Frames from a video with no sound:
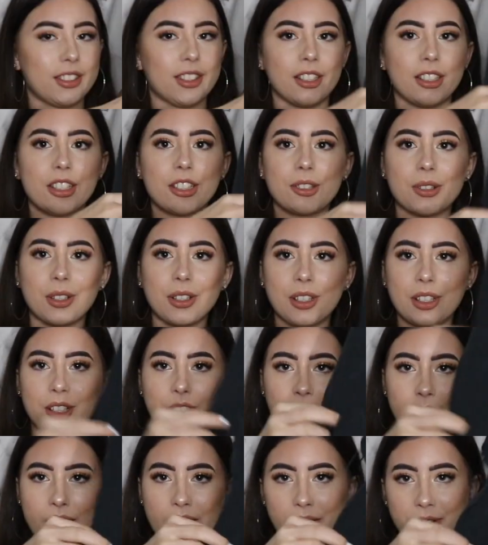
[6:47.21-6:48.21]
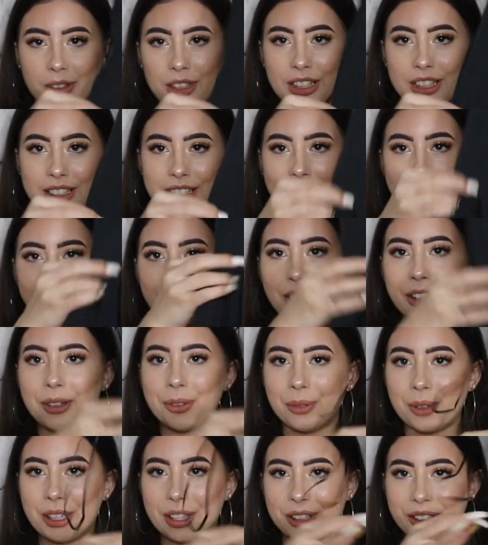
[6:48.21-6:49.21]
So this one, you can't really tell
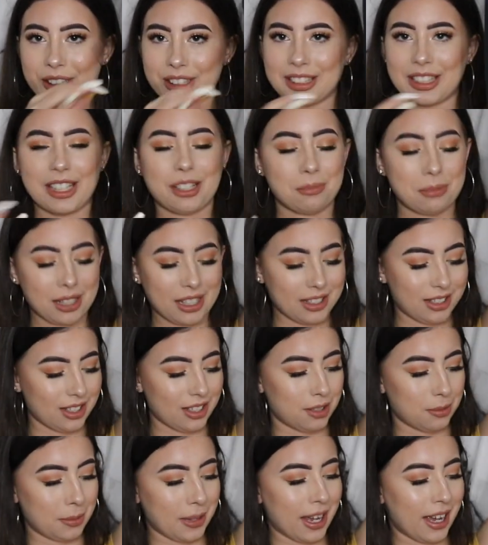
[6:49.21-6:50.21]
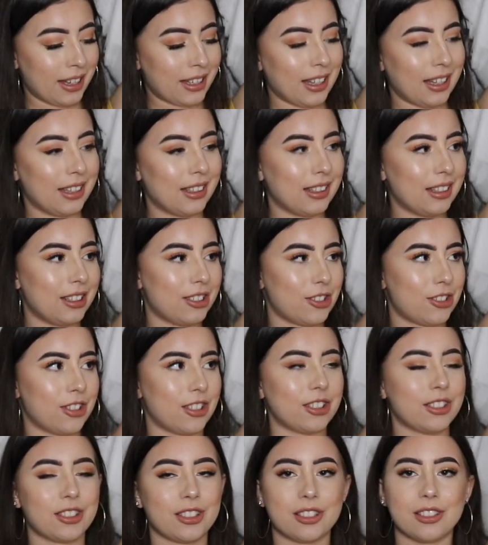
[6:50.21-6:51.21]
what it looks like because it's black and it
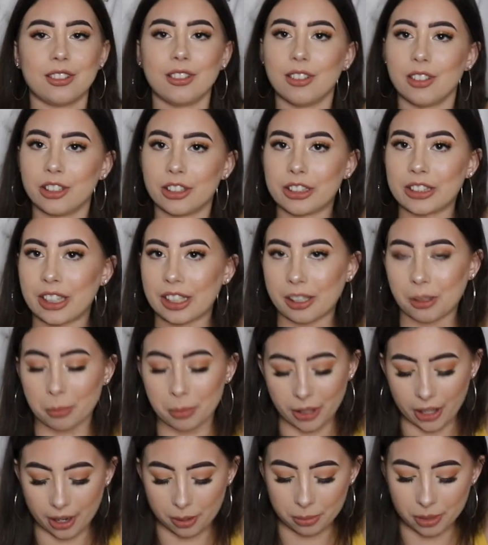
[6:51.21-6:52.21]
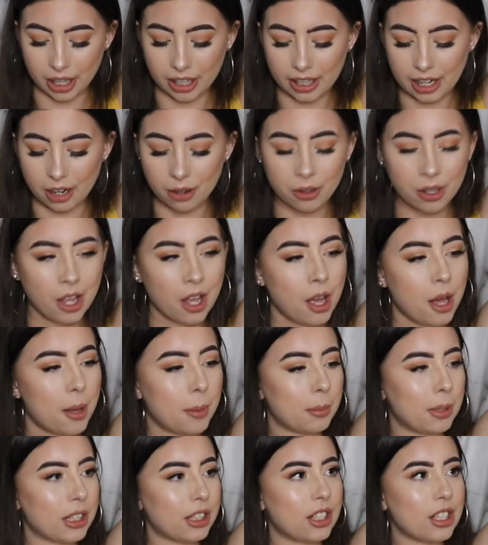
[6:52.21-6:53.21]
just looks like a blob right now.
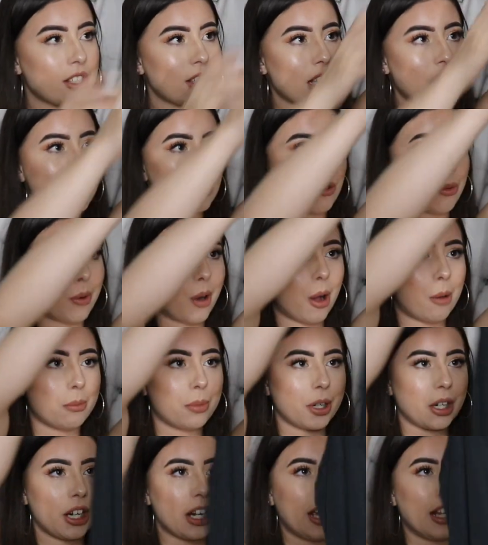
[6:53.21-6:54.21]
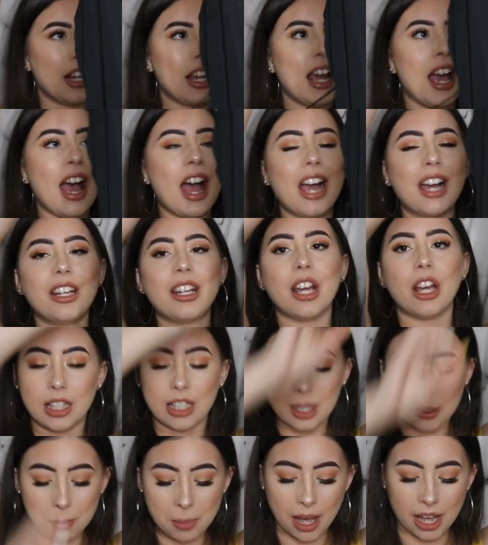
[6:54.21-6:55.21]
But this is a romper and it had
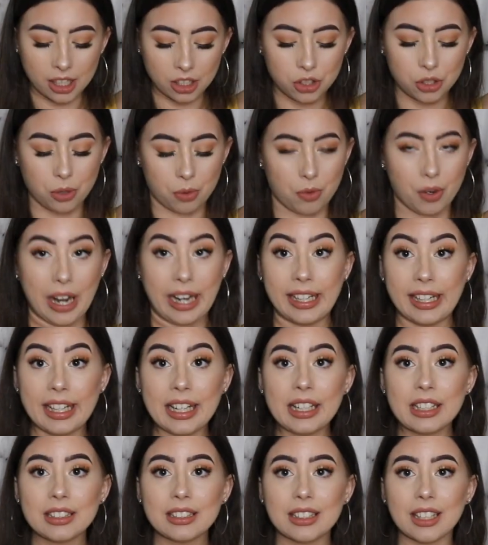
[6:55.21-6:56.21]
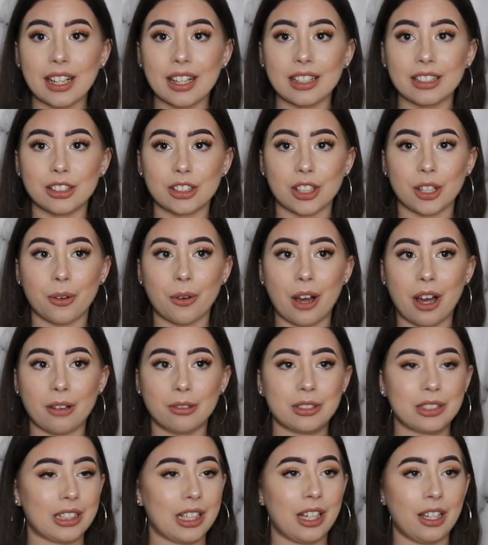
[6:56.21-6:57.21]
the best ratings. And so I
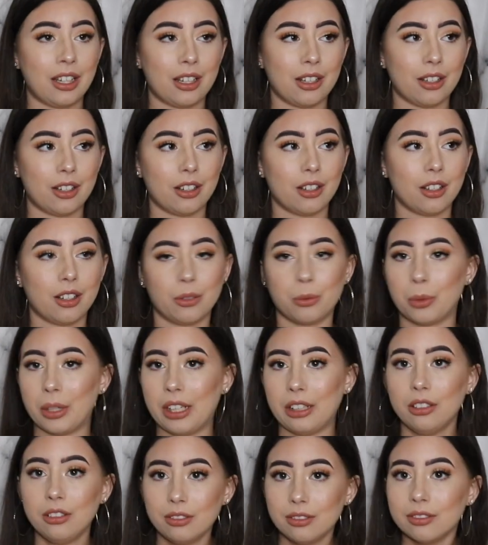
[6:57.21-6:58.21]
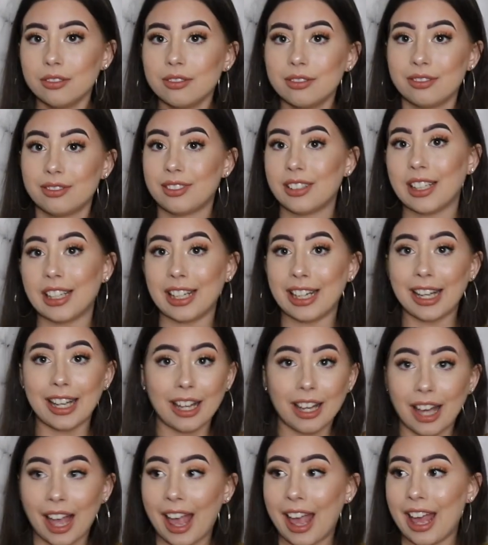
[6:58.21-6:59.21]
was like, well,
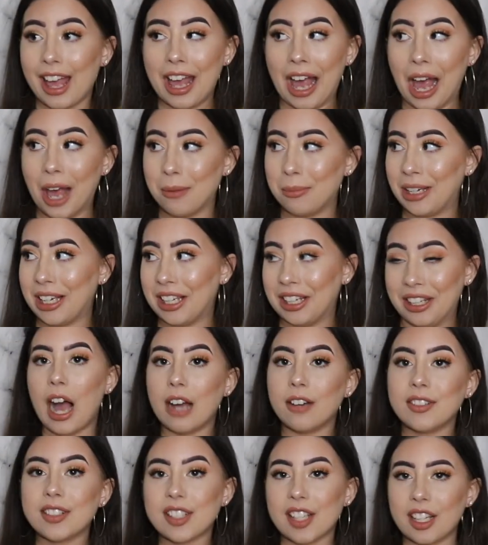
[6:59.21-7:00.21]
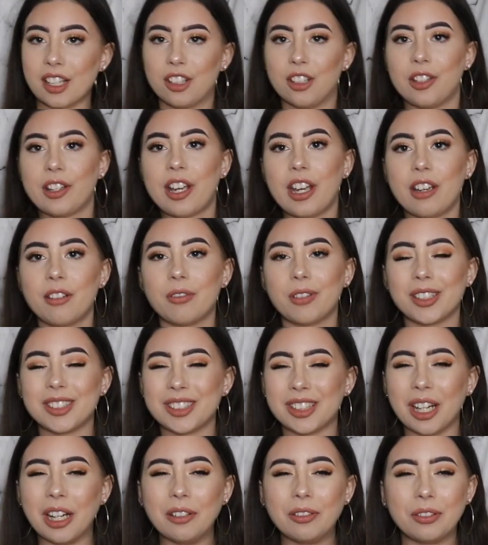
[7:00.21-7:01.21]
I mean, I was like looking for
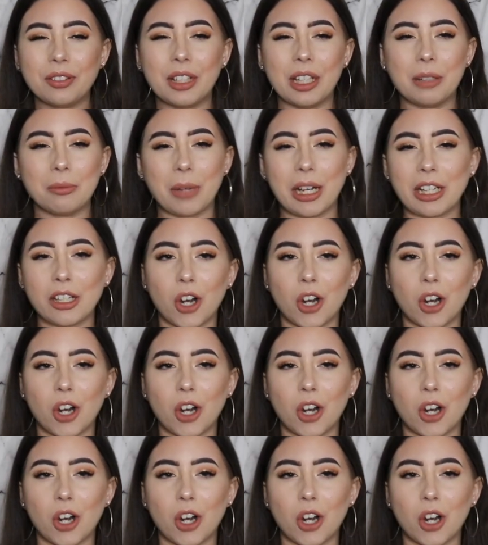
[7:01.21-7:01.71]
stuff in my